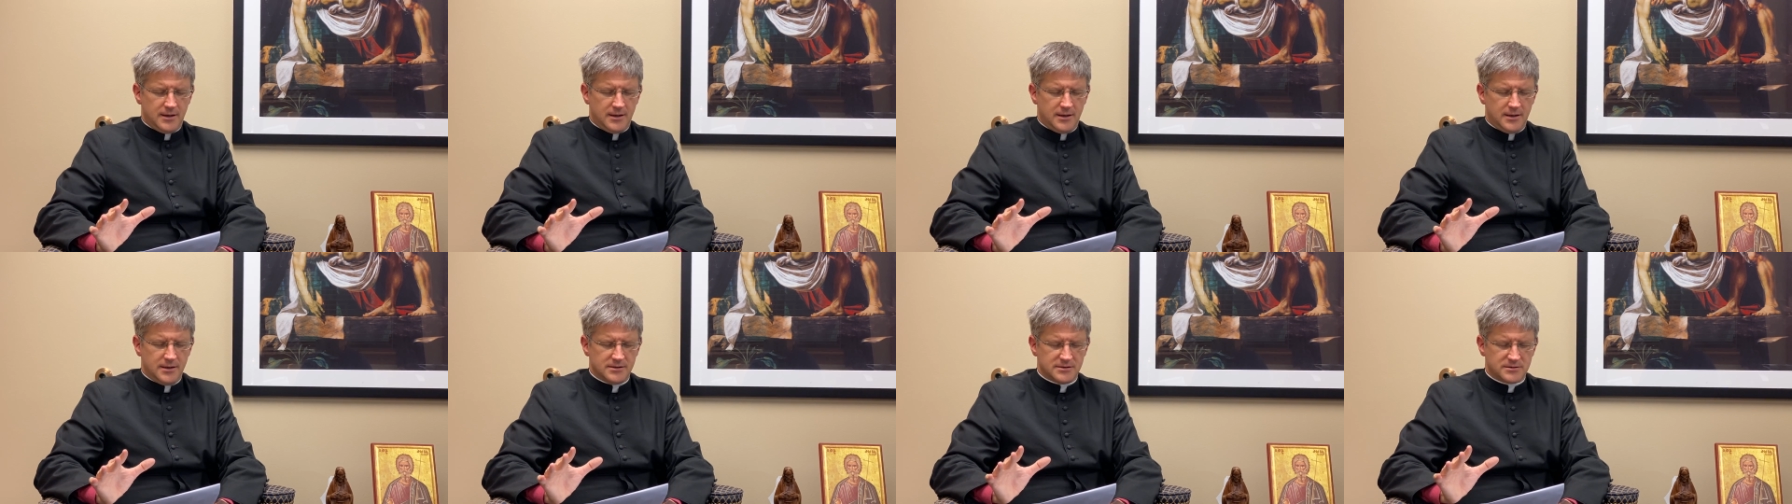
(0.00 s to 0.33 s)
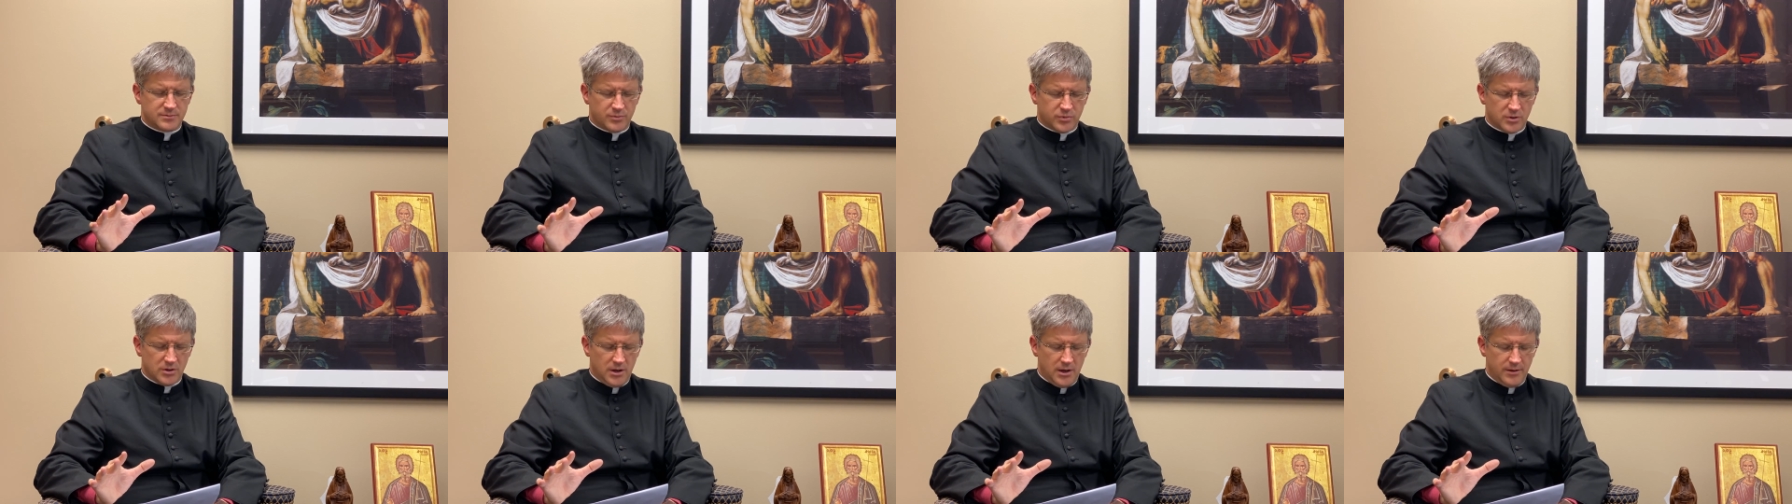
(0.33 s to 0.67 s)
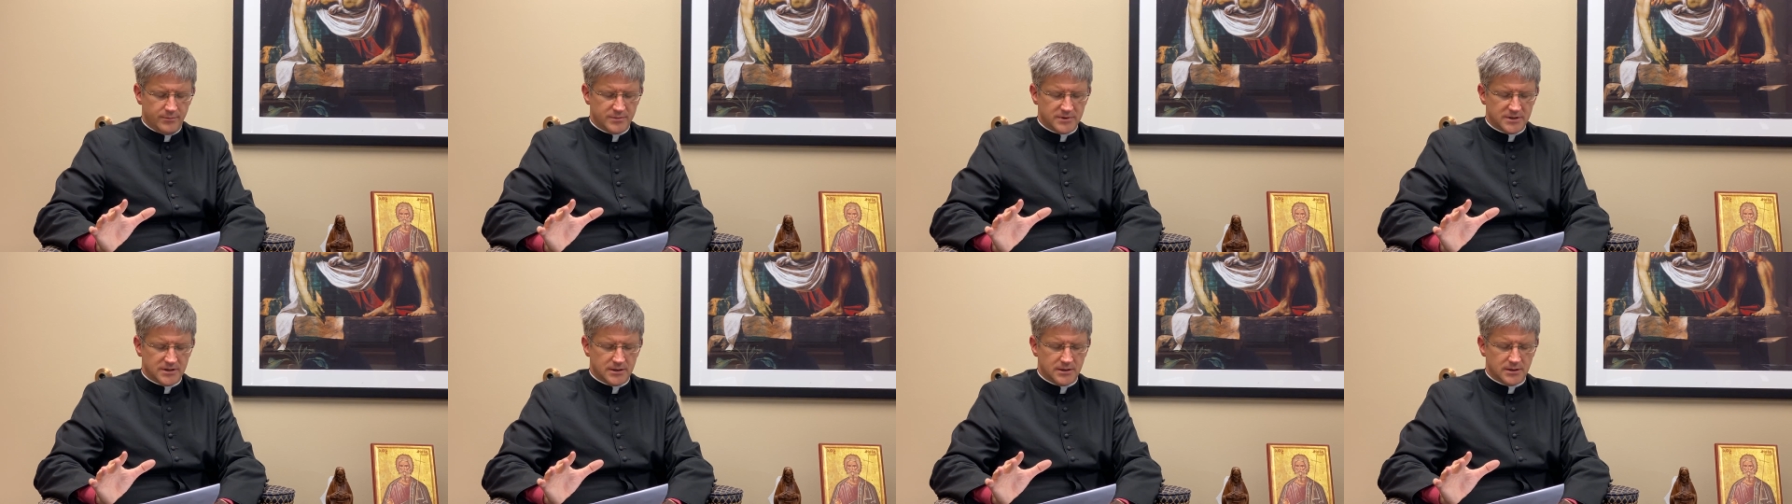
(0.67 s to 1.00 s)
his
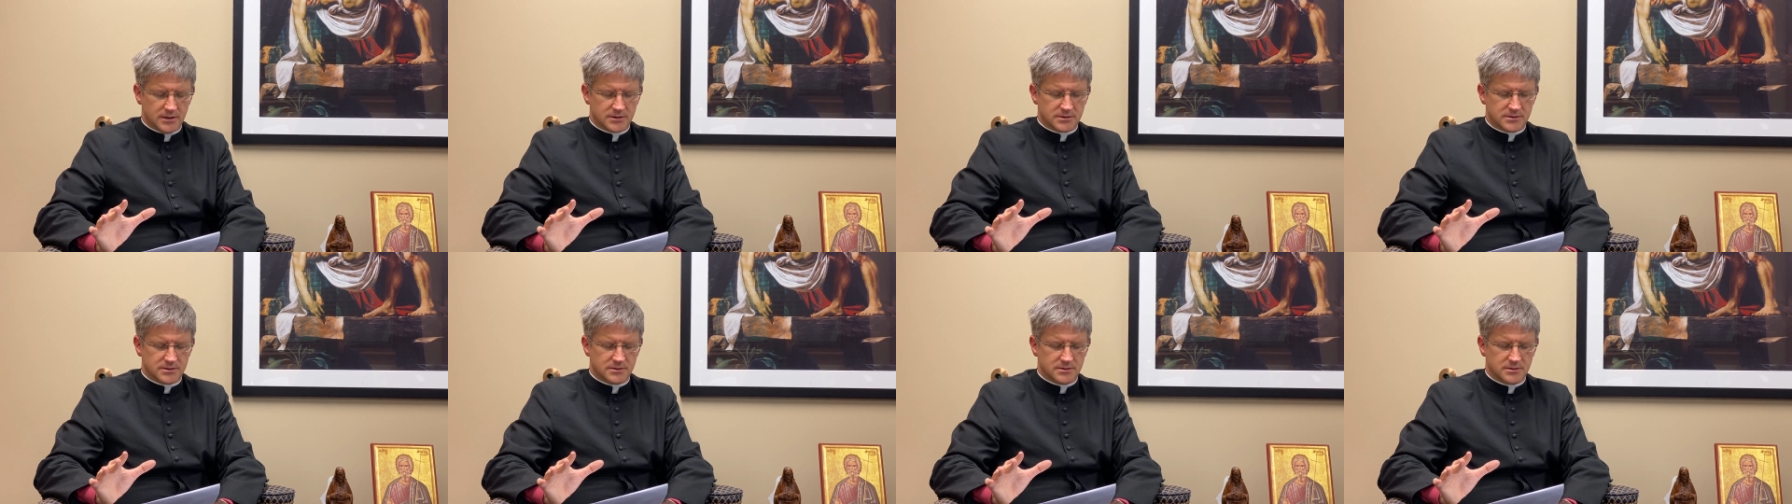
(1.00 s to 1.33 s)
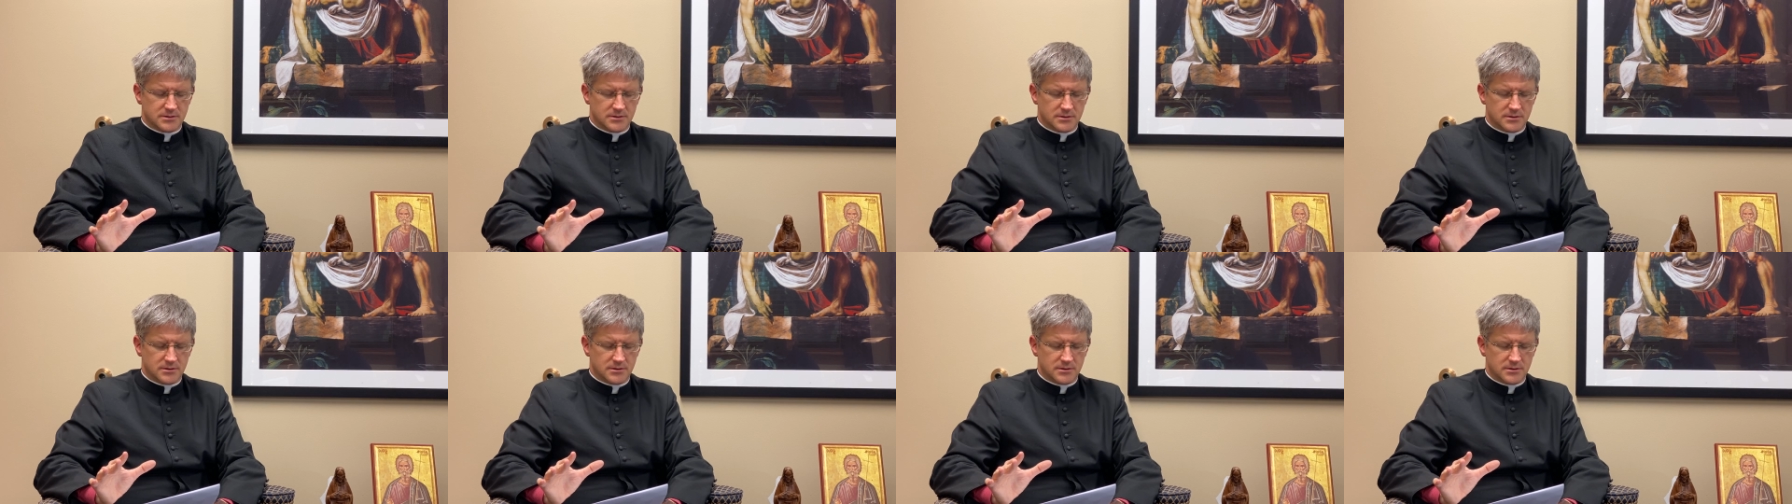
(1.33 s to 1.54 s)
promptings.